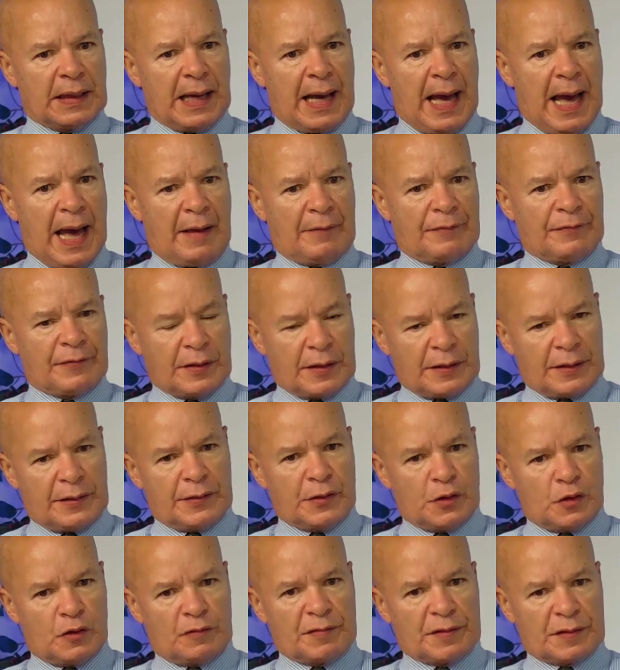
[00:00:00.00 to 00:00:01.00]
African
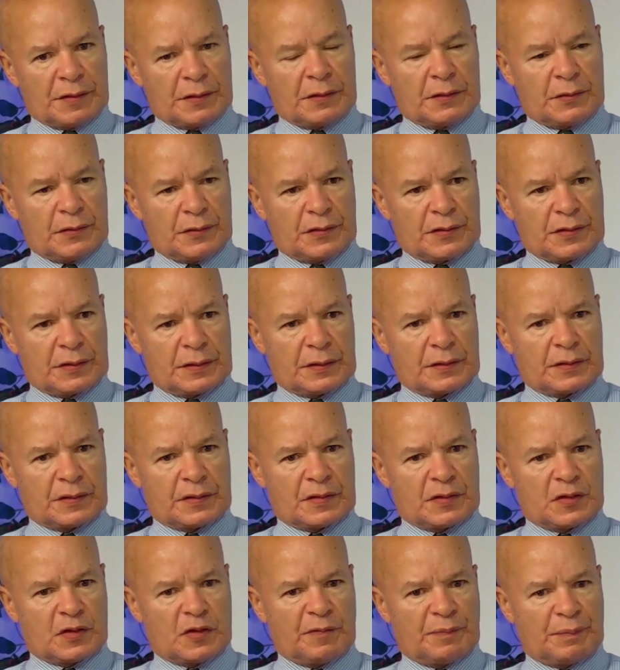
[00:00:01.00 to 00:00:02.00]
Nova
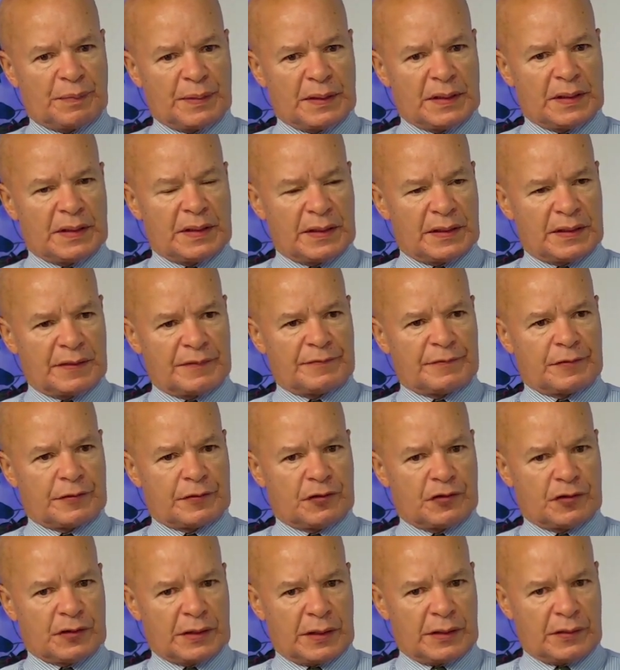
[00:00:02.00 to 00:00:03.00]
Scotians who have been here for
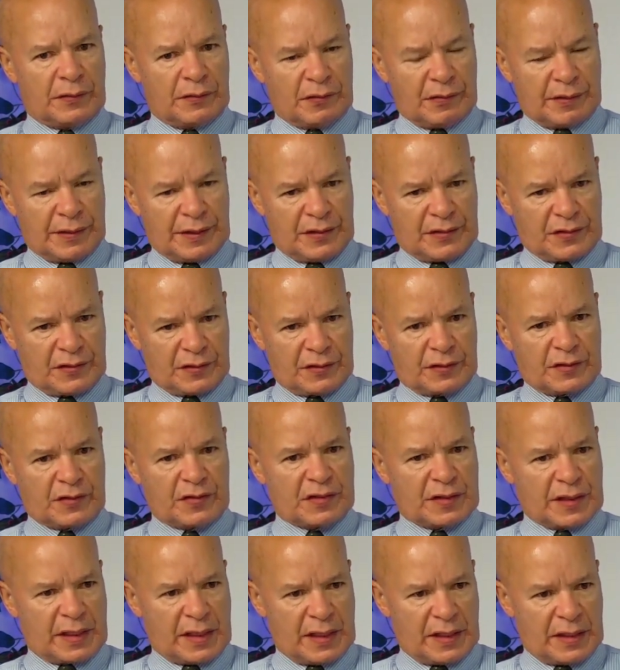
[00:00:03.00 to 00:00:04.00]

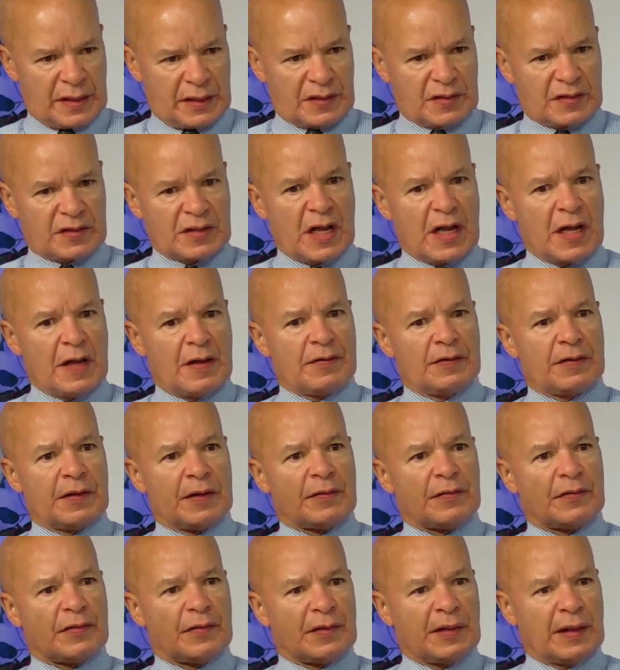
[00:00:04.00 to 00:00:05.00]
generations is
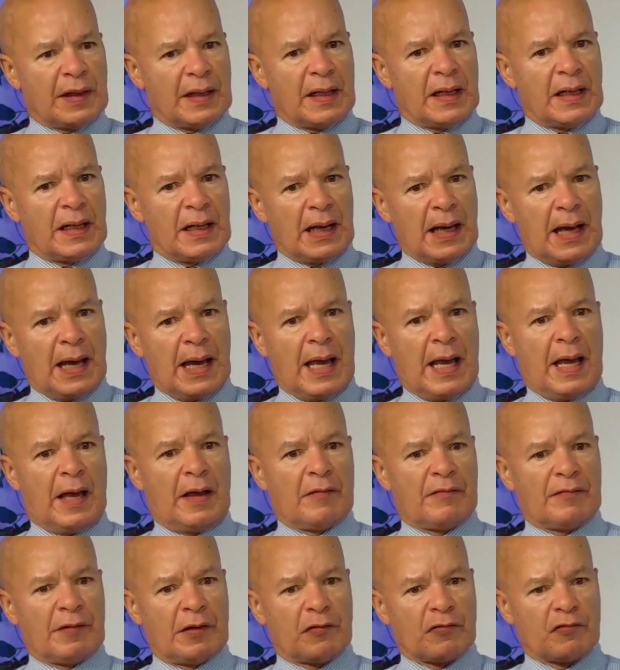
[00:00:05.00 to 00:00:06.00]
that they
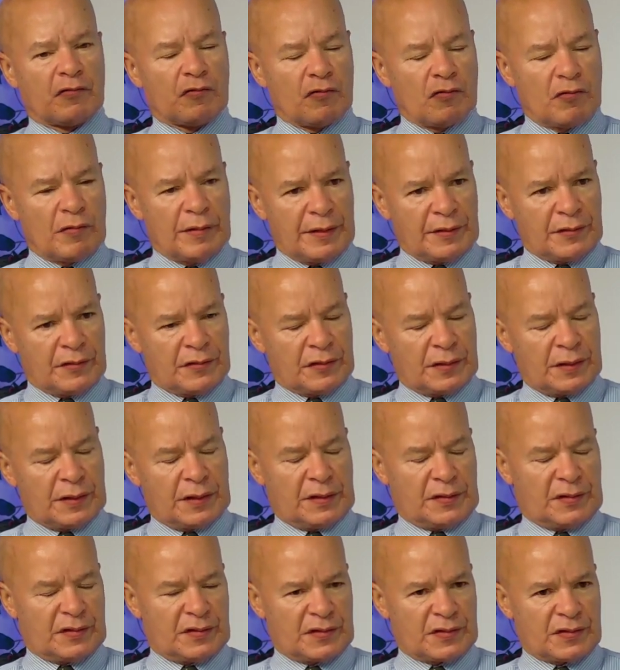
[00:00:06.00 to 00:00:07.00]
have a rich
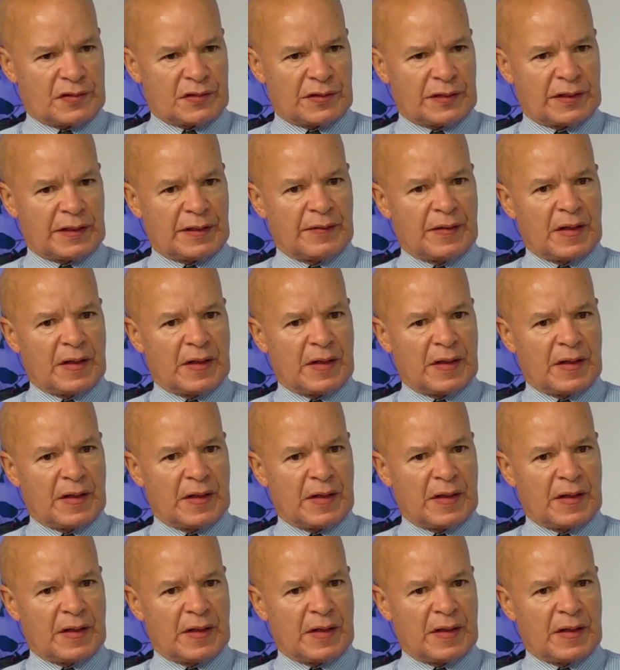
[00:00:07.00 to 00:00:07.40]
history.